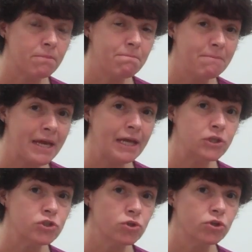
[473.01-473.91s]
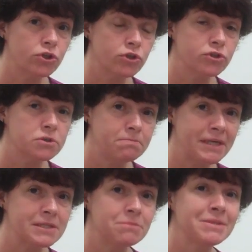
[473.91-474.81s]
make sure your
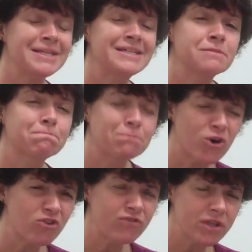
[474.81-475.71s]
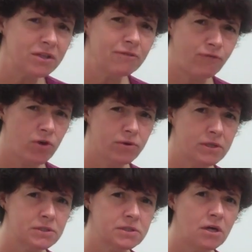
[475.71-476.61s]
specimen is perfectly
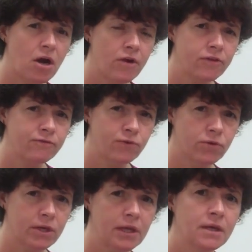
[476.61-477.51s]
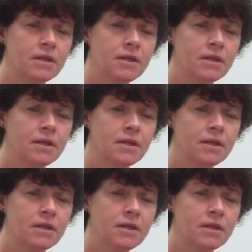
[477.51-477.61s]
focused on the 40